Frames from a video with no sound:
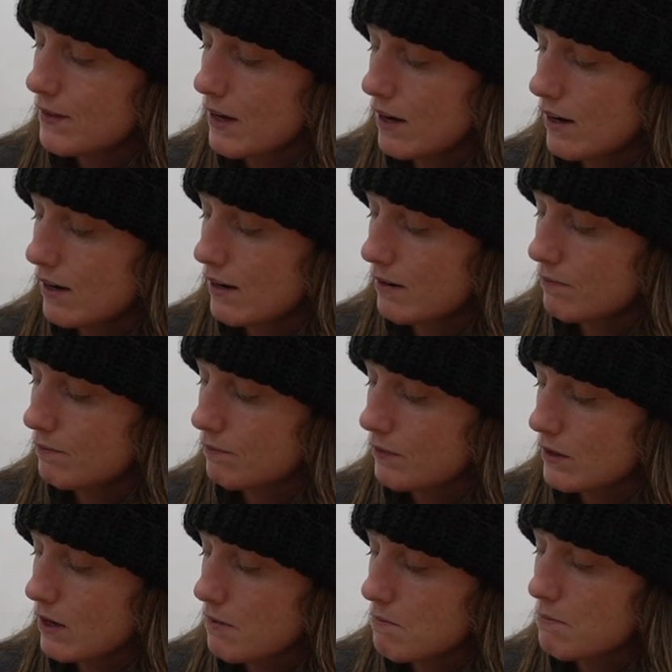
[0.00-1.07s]

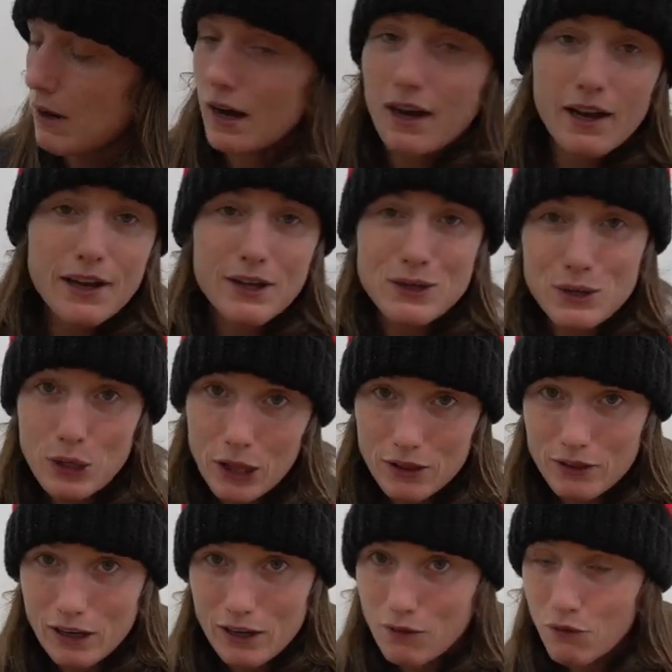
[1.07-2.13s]
by
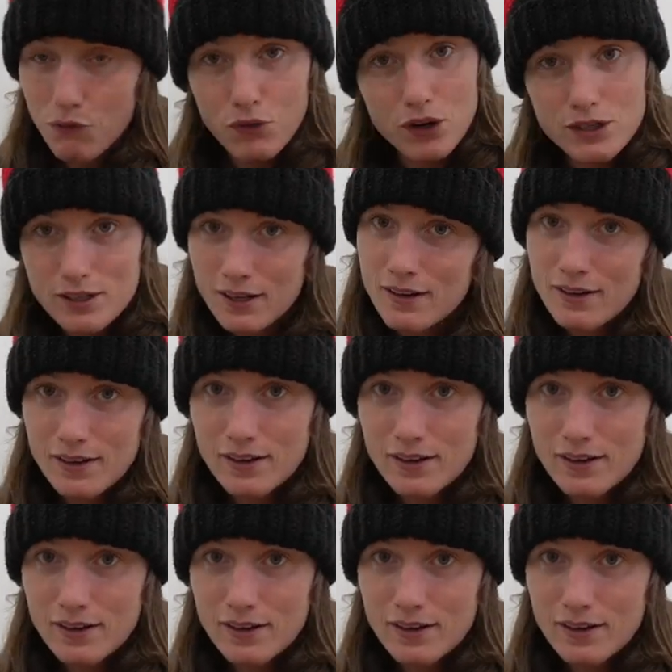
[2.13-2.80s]
like feet